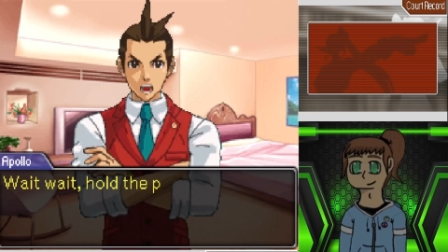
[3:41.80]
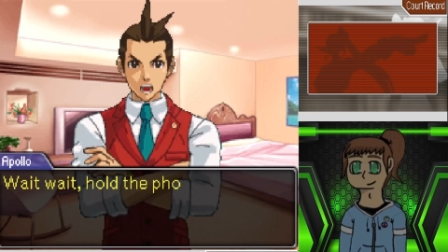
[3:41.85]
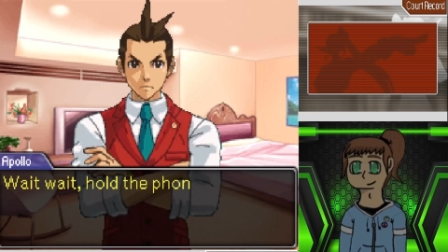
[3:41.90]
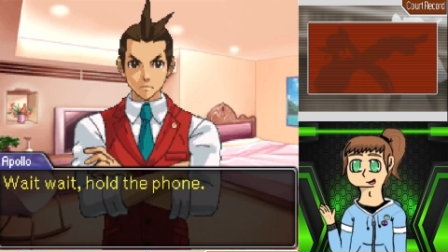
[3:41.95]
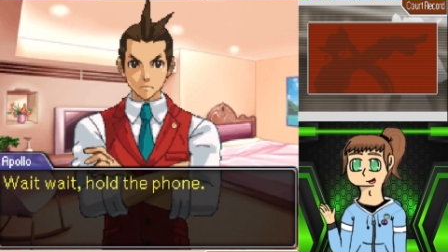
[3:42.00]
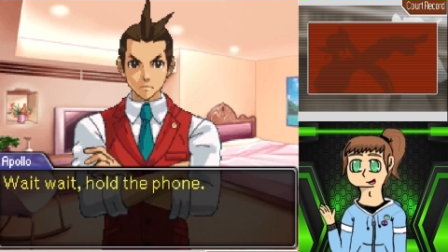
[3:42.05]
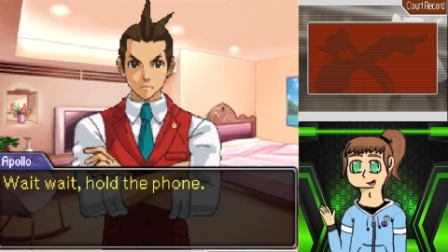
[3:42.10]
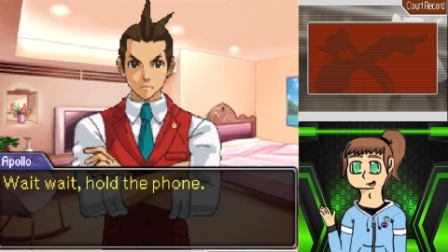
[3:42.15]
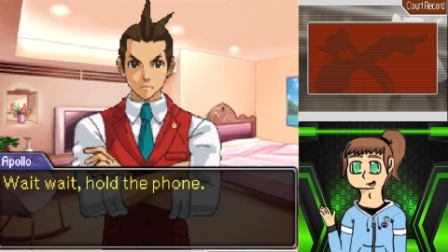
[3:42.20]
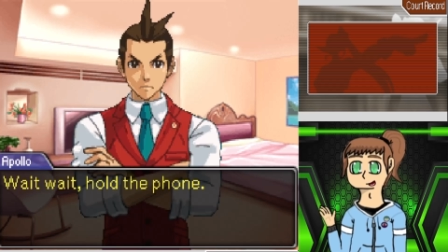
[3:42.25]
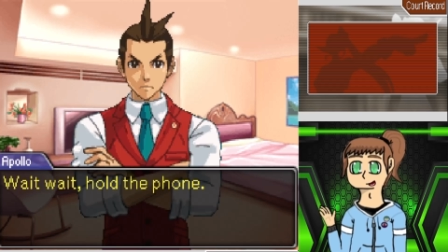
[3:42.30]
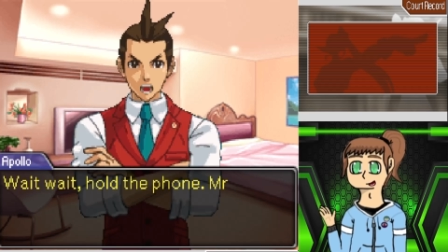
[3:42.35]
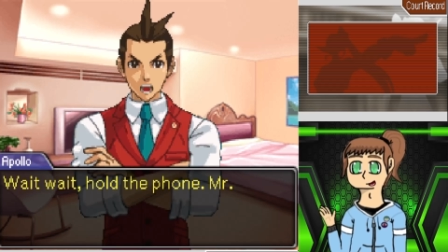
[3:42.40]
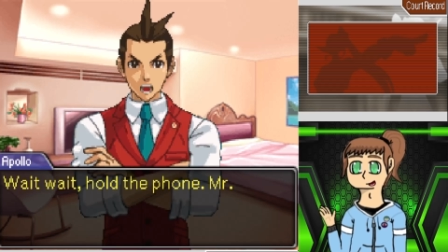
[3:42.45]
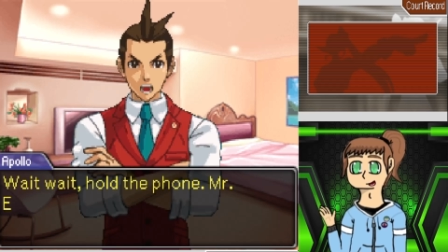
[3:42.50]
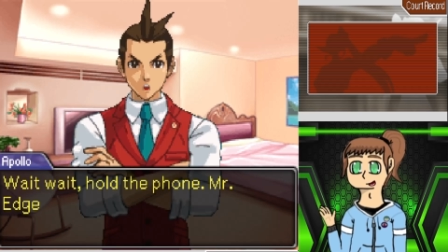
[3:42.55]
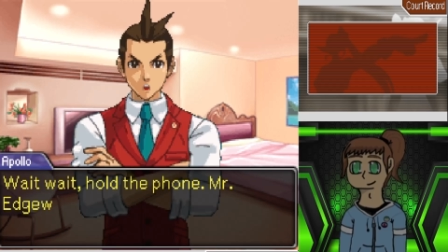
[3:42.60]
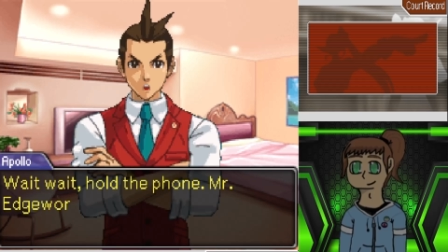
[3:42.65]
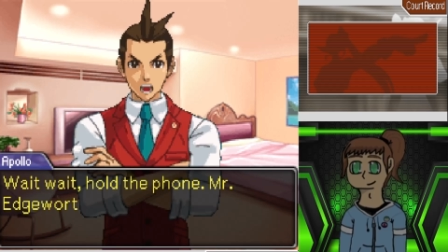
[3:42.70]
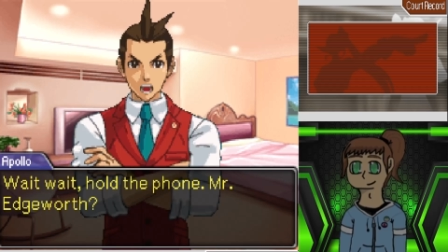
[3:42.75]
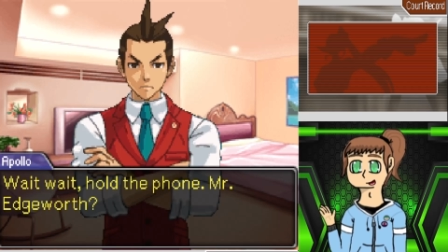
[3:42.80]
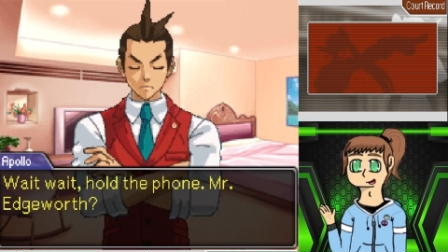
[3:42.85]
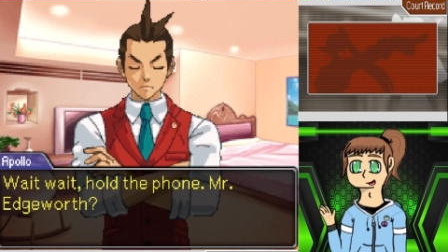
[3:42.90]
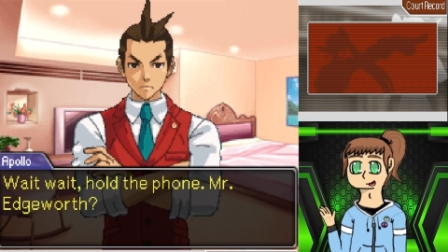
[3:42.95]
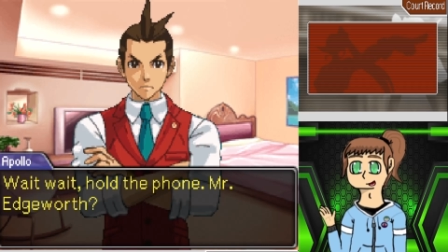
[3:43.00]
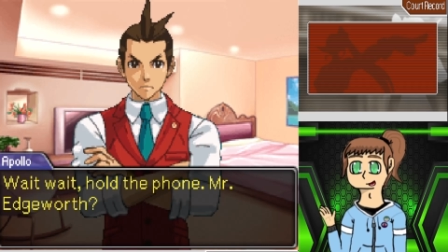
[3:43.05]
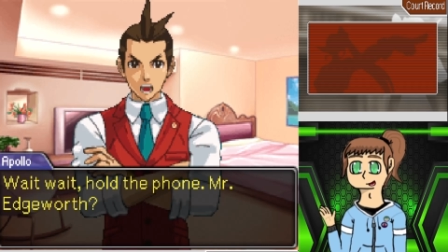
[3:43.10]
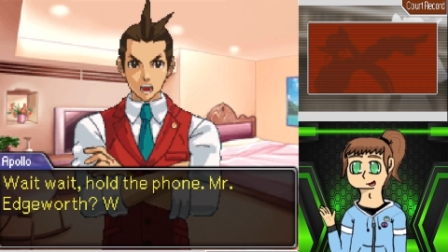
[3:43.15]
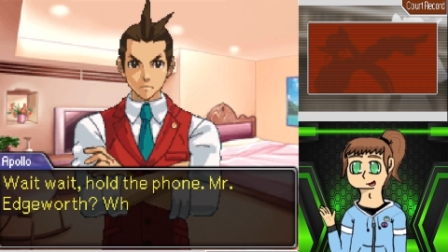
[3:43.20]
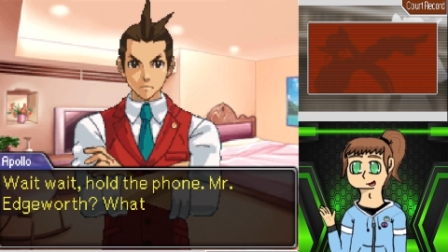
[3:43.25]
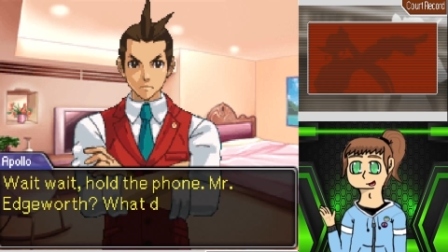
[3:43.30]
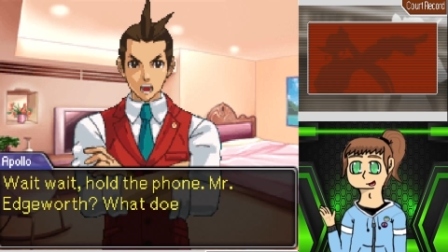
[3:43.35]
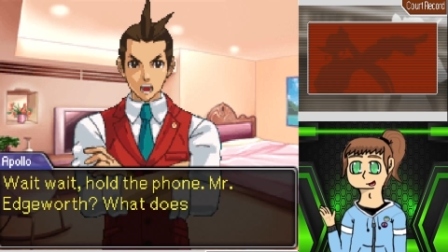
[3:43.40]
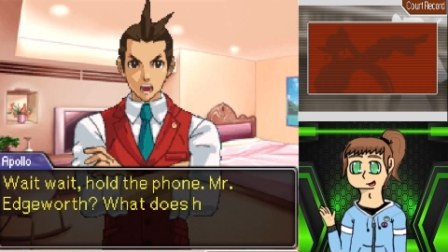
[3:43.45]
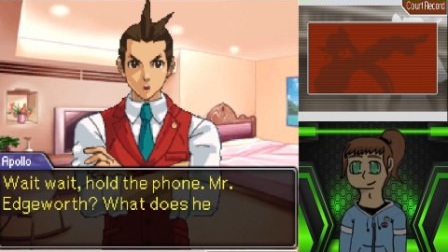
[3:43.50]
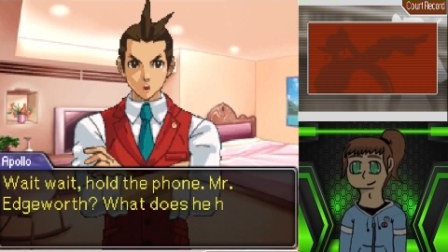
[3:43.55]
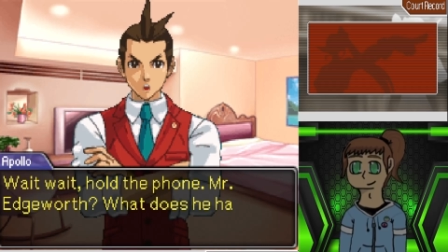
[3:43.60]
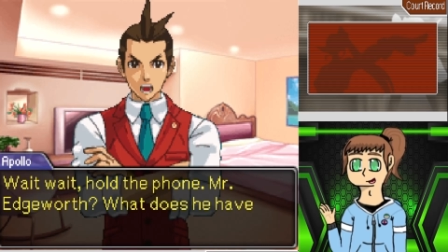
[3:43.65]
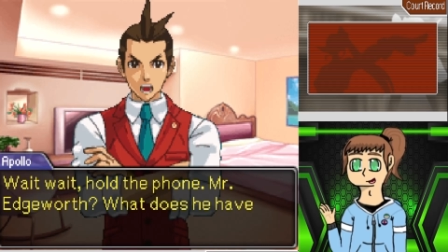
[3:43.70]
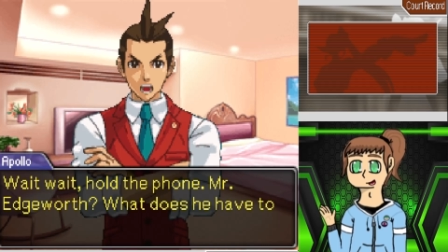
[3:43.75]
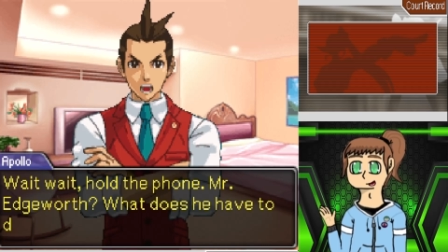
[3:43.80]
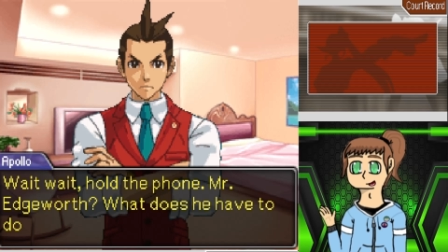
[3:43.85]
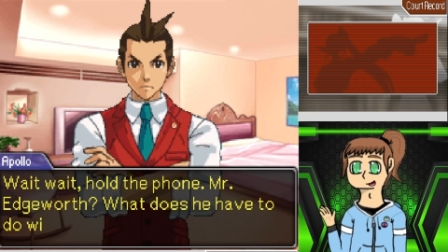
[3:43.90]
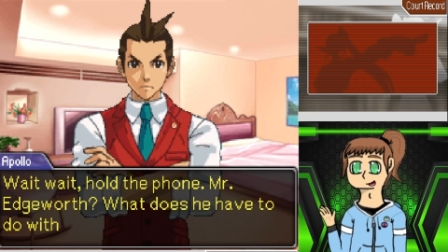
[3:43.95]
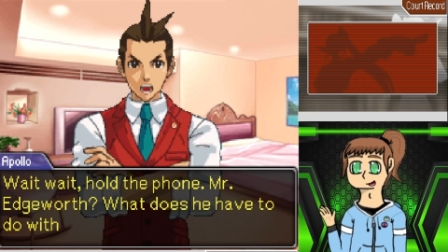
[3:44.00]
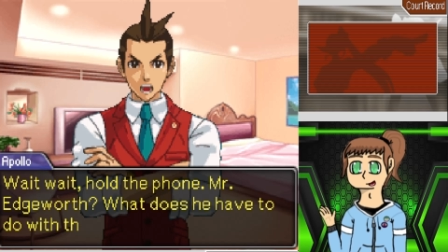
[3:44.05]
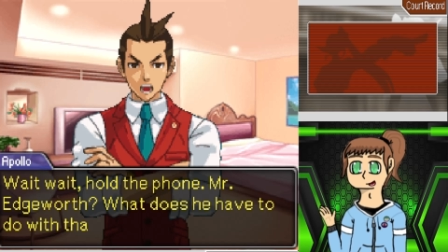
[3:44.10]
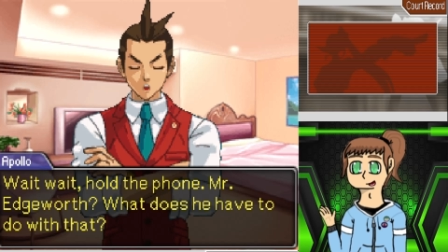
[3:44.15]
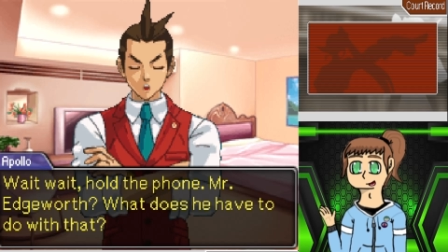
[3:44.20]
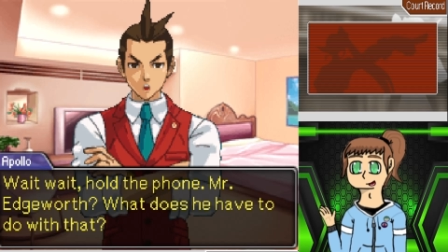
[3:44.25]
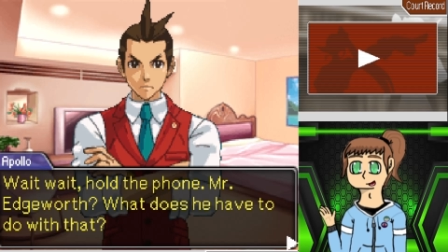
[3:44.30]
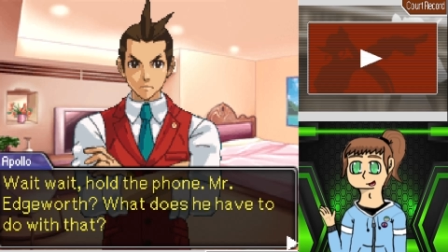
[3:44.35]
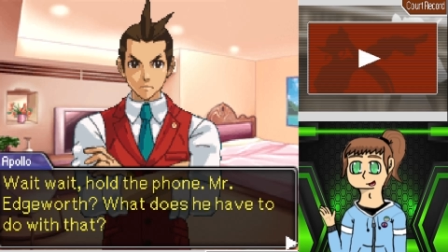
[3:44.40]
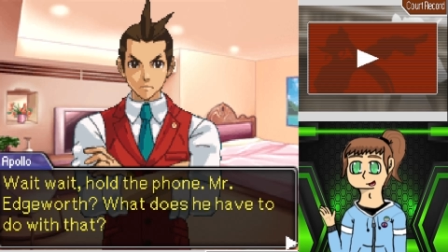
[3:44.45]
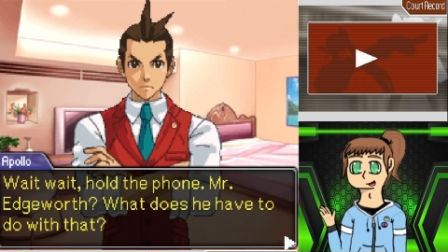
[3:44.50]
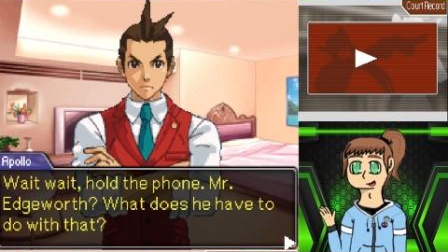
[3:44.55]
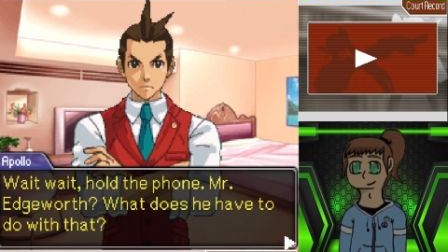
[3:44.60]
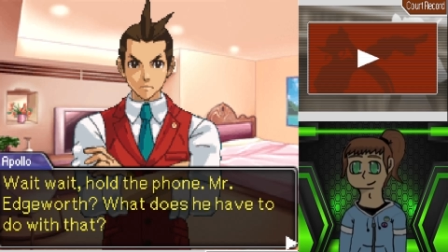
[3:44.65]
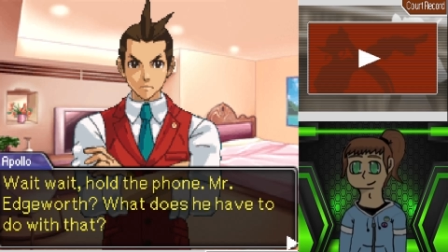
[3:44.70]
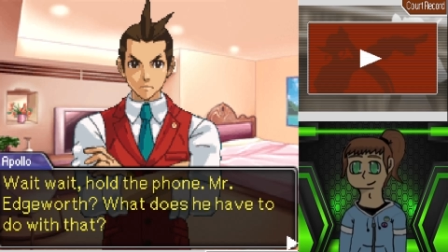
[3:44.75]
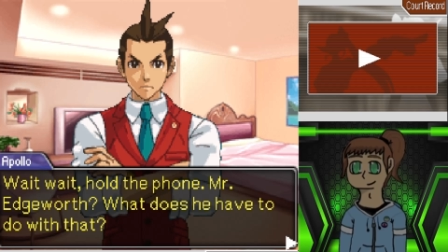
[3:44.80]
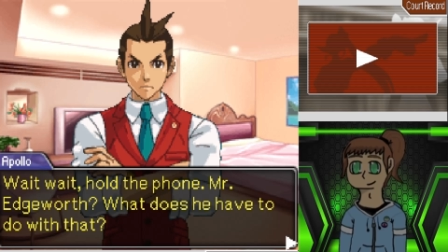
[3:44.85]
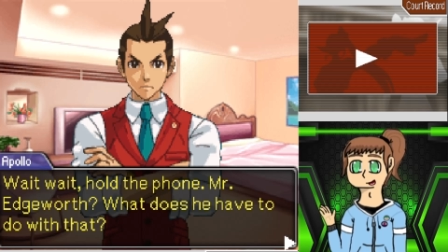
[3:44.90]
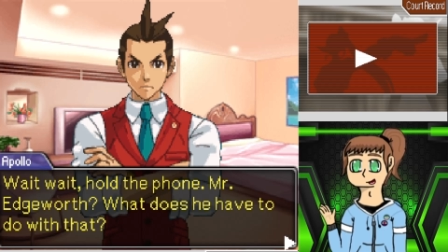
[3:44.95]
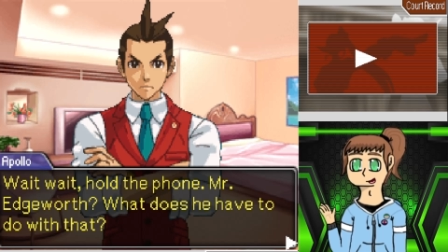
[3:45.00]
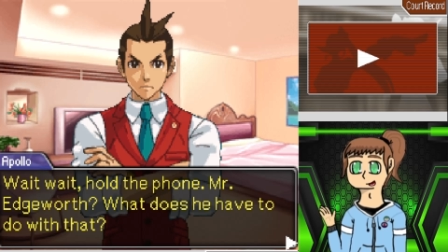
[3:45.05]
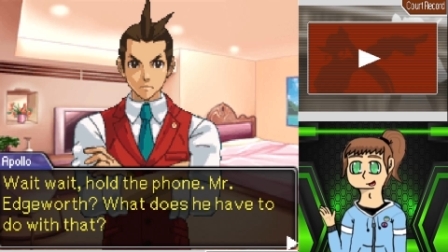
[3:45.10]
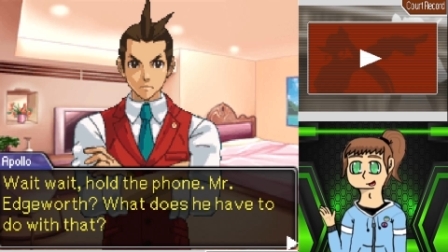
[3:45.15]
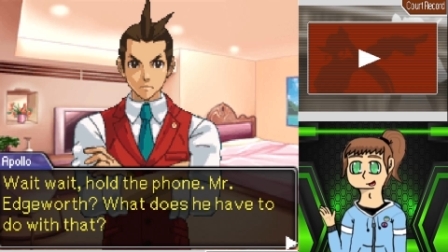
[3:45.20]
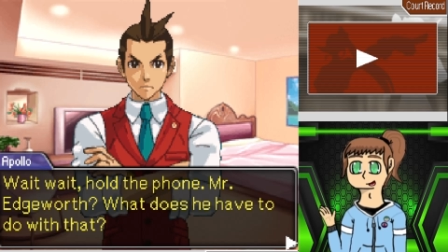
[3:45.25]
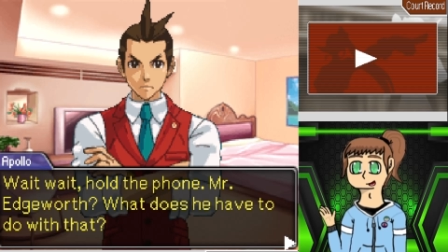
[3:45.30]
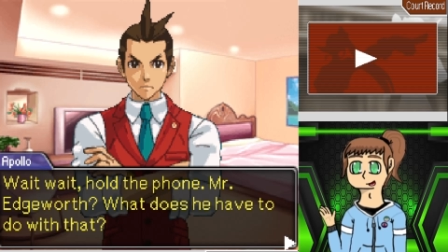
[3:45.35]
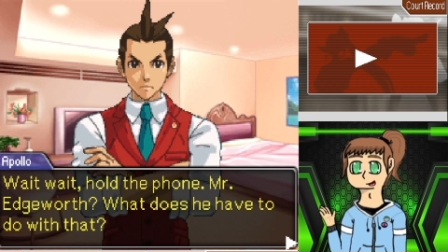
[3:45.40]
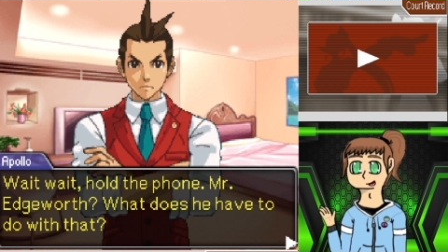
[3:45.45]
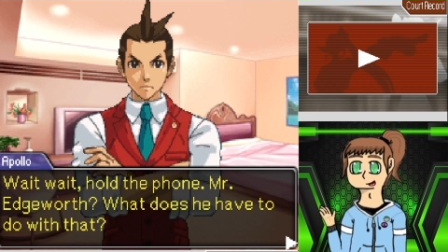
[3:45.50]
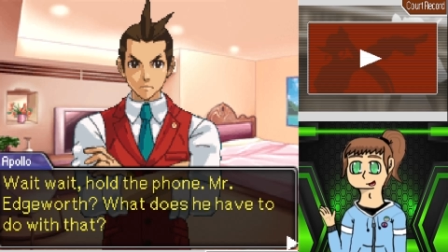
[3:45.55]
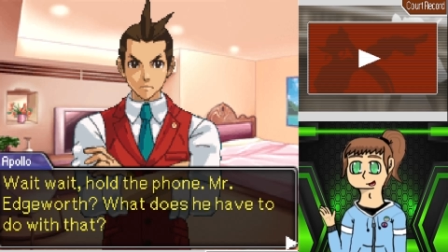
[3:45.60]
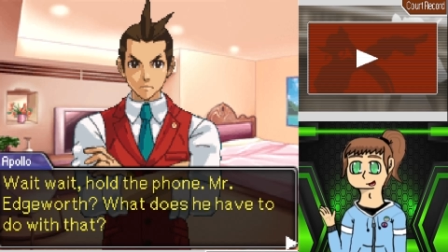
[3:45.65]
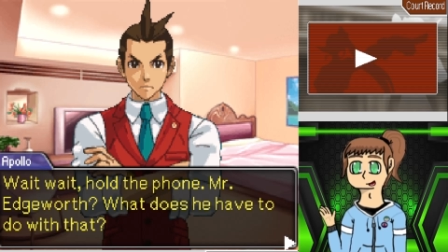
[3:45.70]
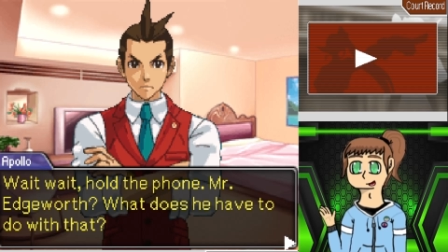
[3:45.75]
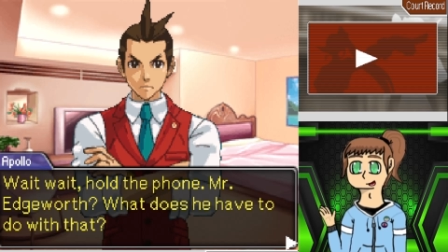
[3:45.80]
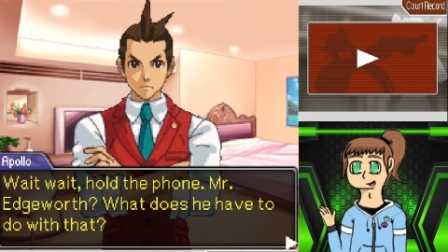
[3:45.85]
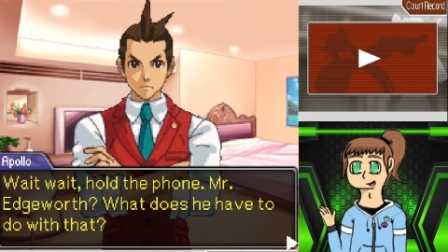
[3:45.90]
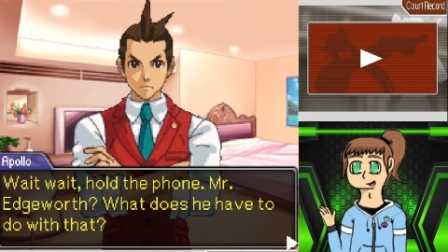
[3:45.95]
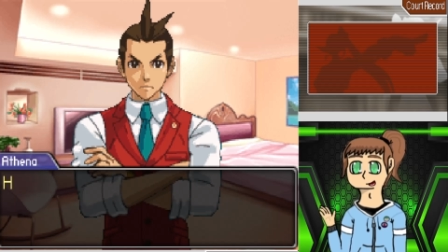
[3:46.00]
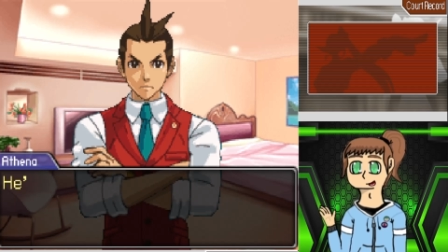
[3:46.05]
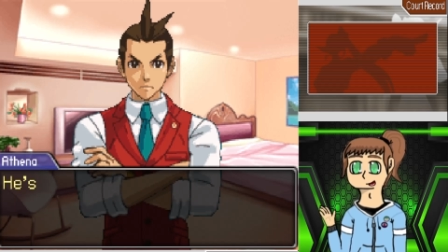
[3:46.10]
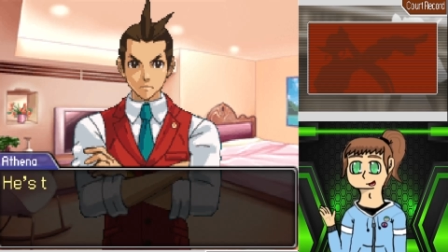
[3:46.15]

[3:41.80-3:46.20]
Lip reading: Wait, hold the phone. Mr. Edgeworth? What does he have to do with that?